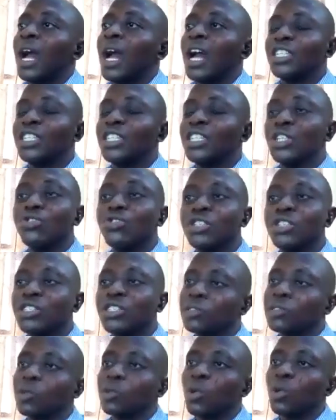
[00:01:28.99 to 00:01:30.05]
And in
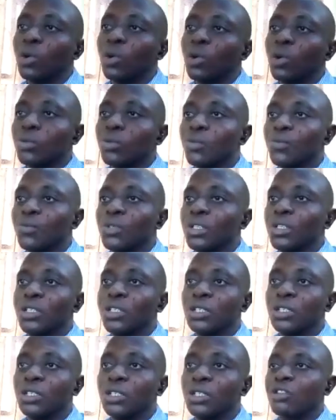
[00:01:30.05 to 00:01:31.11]
doing so,
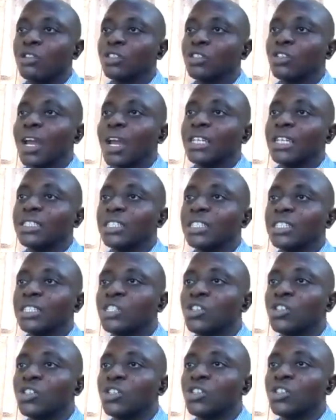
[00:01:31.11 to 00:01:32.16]
we agricultural
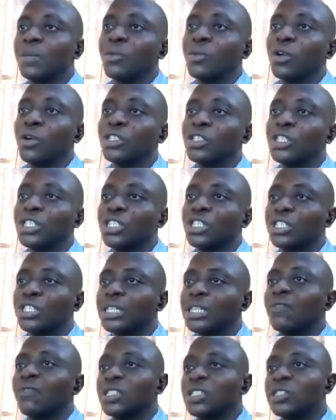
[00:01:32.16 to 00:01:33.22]
extension employ
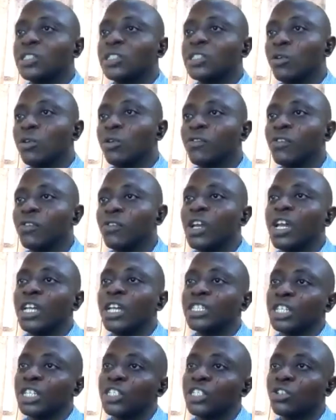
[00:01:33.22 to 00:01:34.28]
the services of
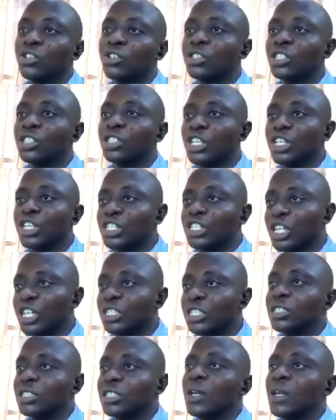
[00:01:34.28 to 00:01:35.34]
extension
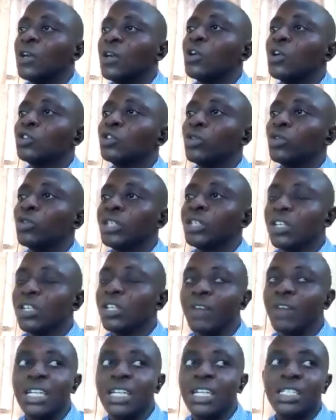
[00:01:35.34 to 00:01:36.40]
agents to
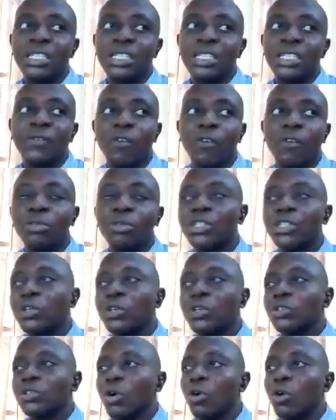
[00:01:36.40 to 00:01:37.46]
deliver this
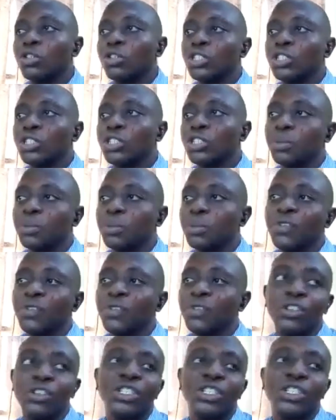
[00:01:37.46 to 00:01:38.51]
information on improved
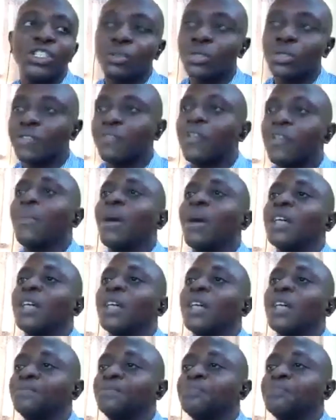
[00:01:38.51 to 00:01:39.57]
technologies to the
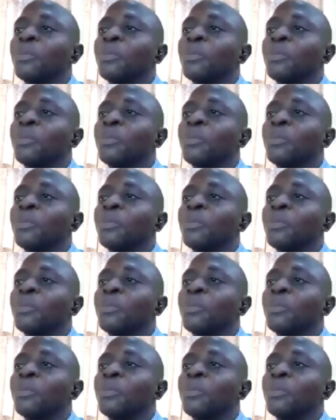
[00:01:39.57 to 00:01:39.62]
farmers.